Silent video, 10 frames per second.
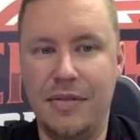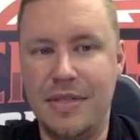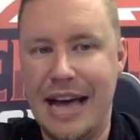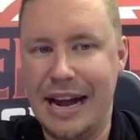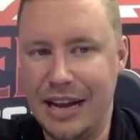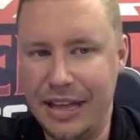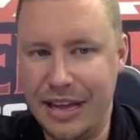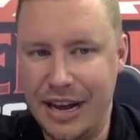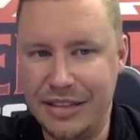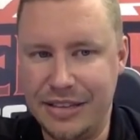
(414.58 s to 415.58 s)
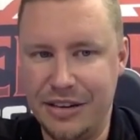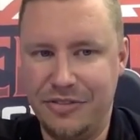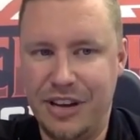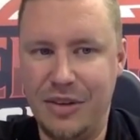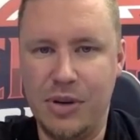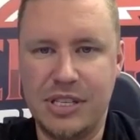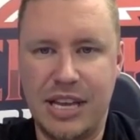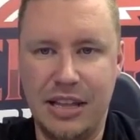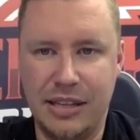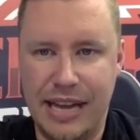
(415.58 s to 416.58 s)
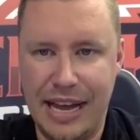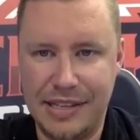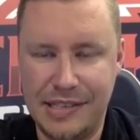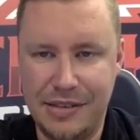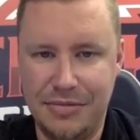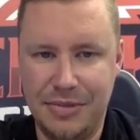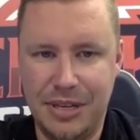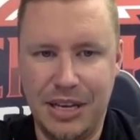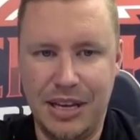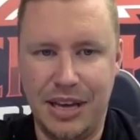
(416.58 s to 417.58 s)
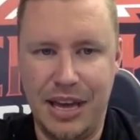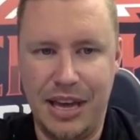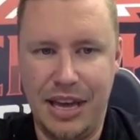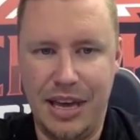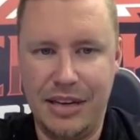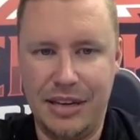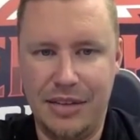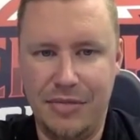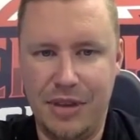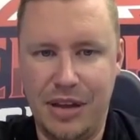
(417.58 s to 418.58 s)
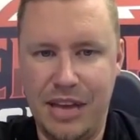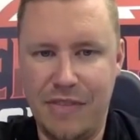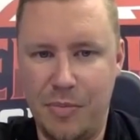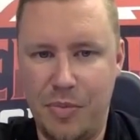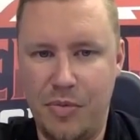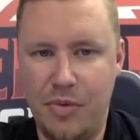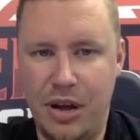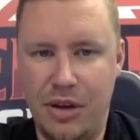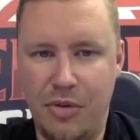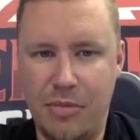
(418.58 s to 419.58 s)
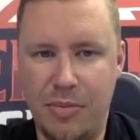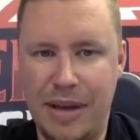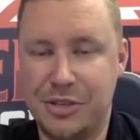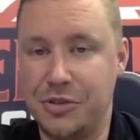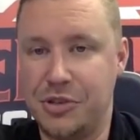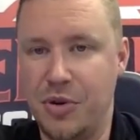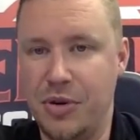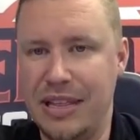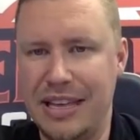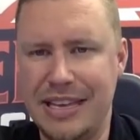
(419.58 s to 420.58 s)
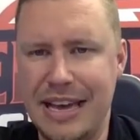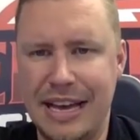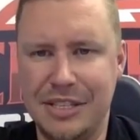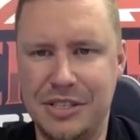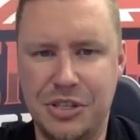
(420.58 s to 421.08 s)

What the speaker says: That guy that I identified was Kalen Addison, and gave up Robert Mastrosimone, that he has